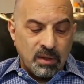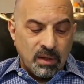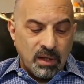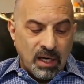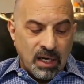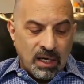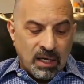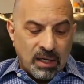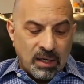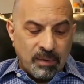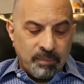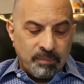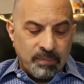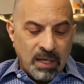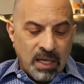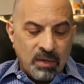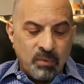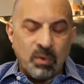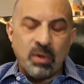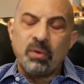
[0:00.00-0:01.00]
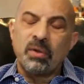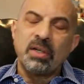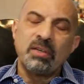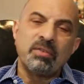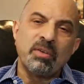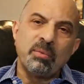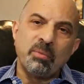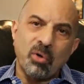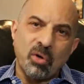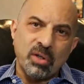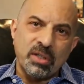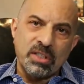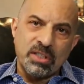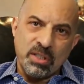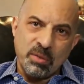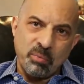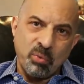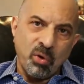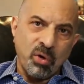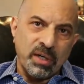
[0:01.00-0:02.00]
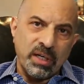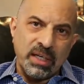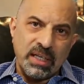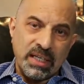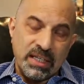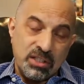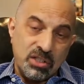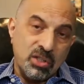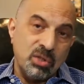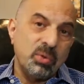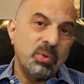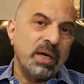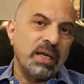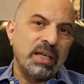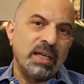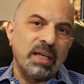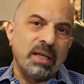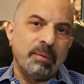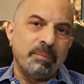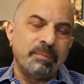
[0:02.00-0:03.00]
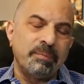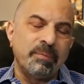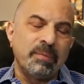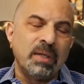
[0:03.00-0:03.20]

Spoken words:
And we were even more disappointed at 2 a.m.